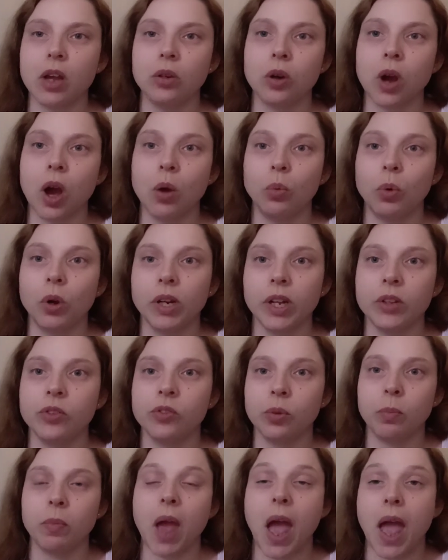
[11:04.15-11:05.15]
I wanted to
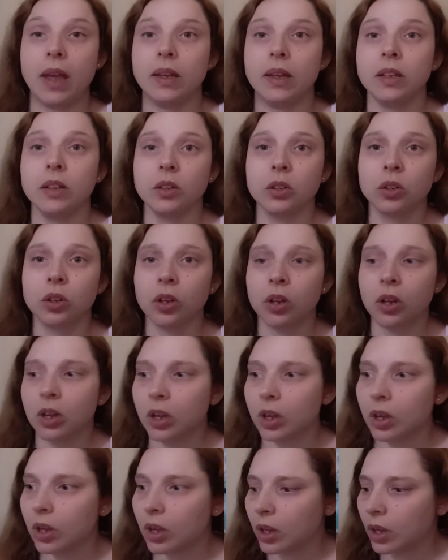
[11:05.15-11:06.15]
make,
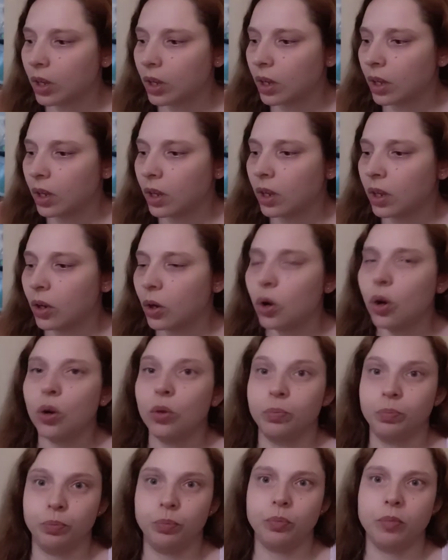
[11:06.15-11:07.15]
or
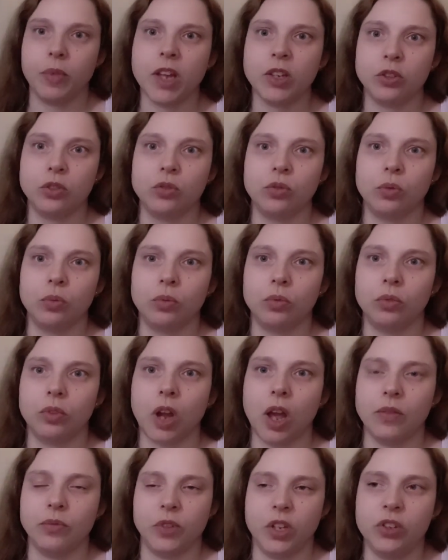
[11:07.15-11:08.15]
meant
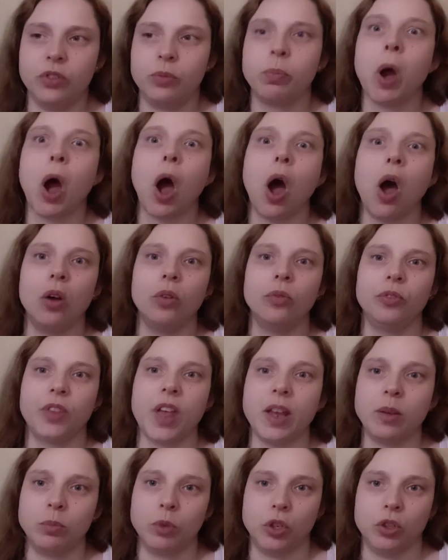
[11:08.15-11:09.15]
like this
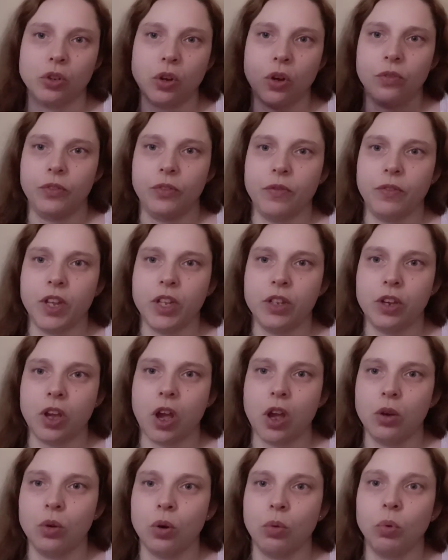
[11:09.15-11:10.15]
segment of the
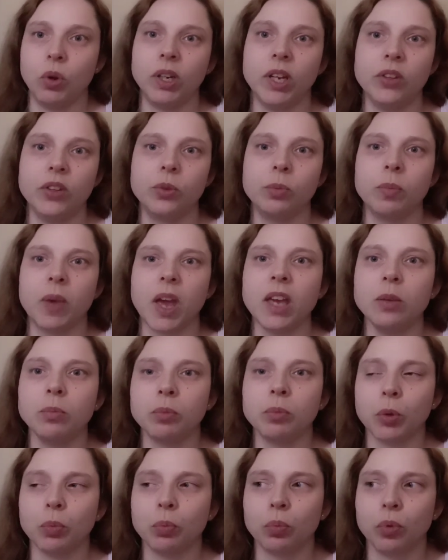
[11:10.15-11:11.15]
video I wanted to make,
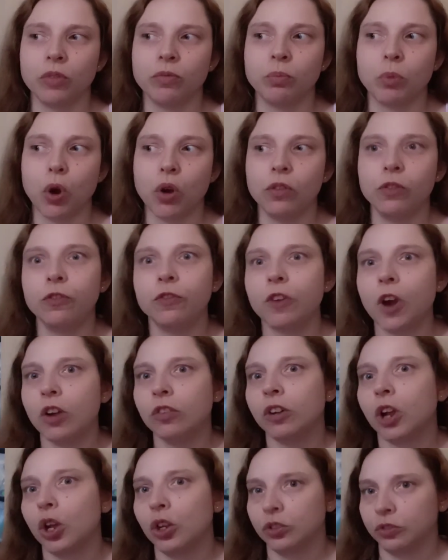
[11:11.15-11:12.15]
but with more
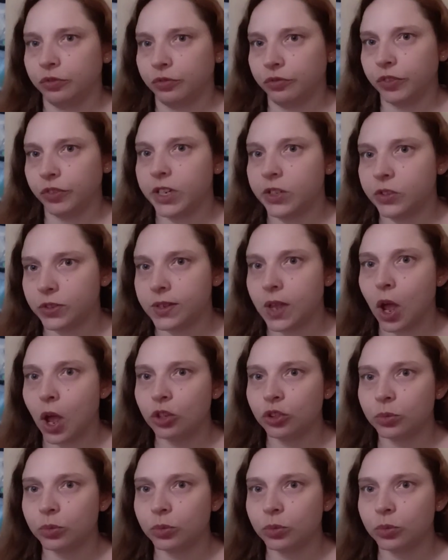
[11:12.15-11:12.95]
thorough research.